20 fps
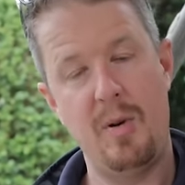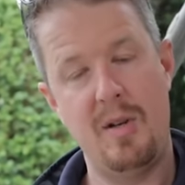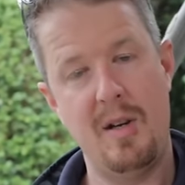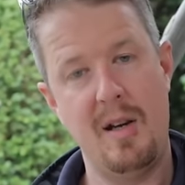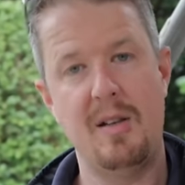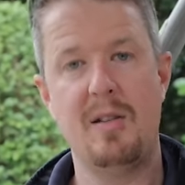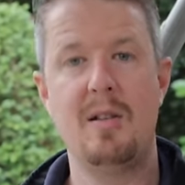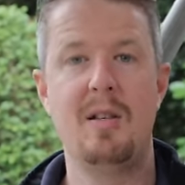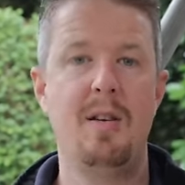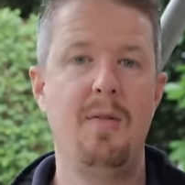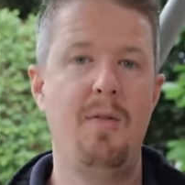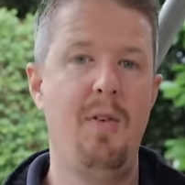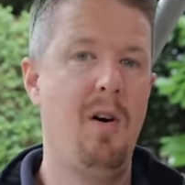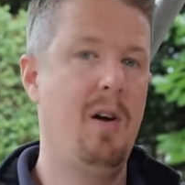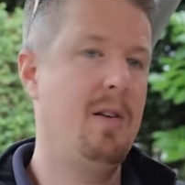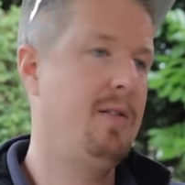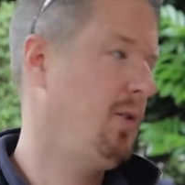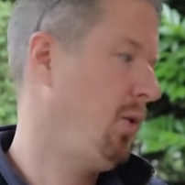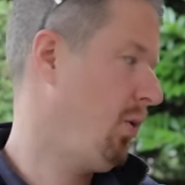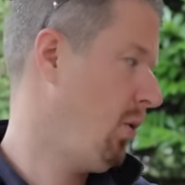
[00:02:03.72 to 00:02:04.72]
protection
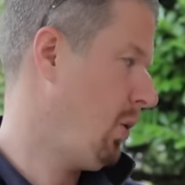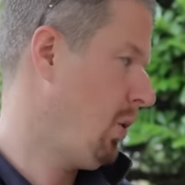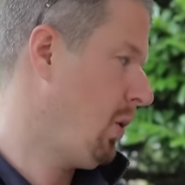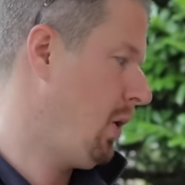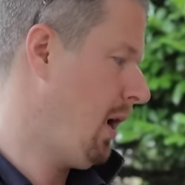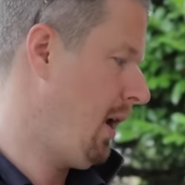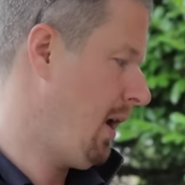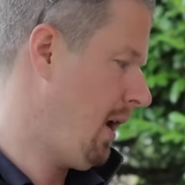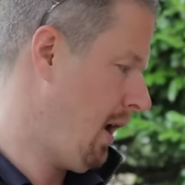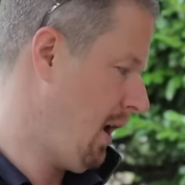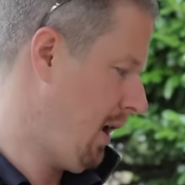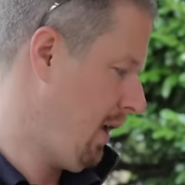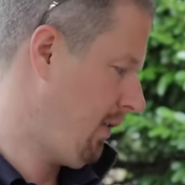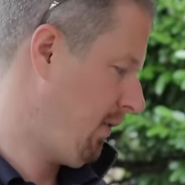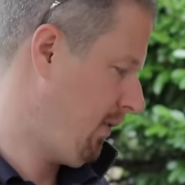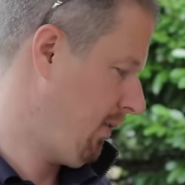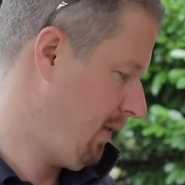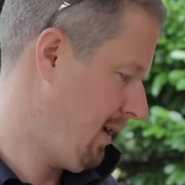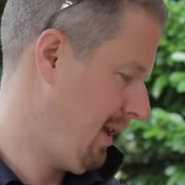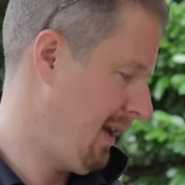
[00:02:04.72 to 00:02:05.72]
device or an
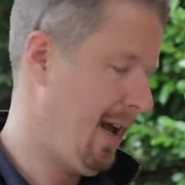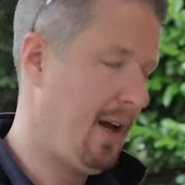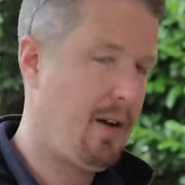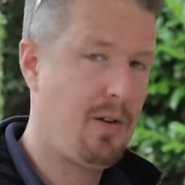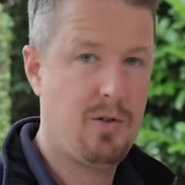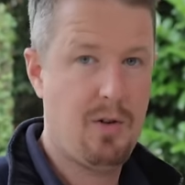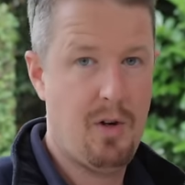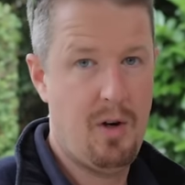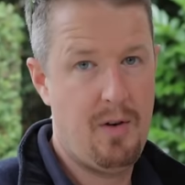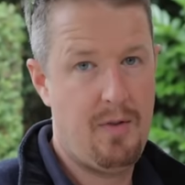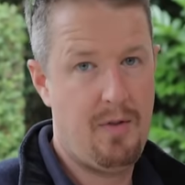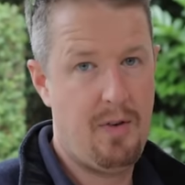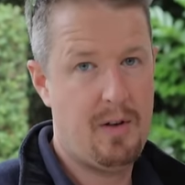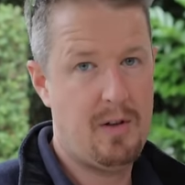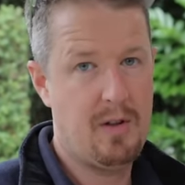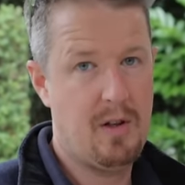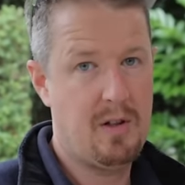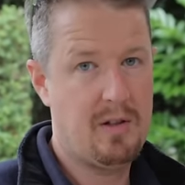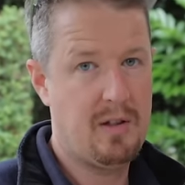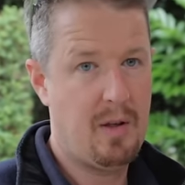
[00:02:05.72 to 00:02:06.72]
earth electrode for the
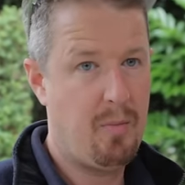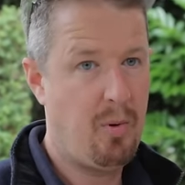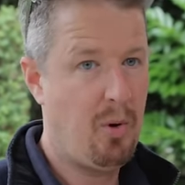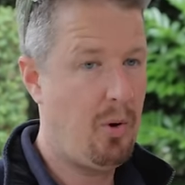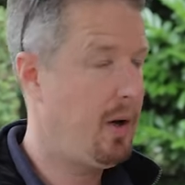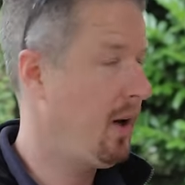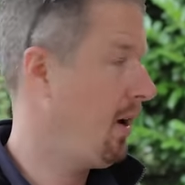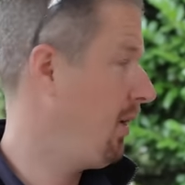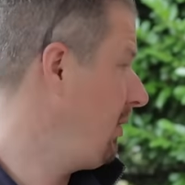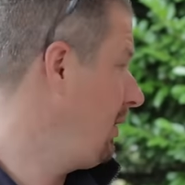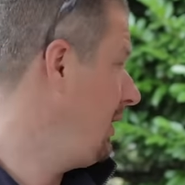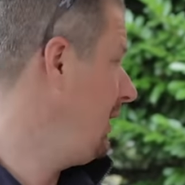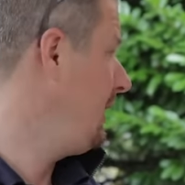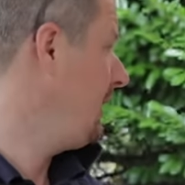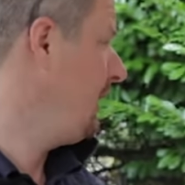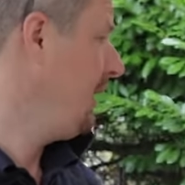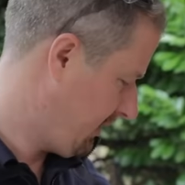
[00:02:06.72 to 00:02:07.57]
charging point only.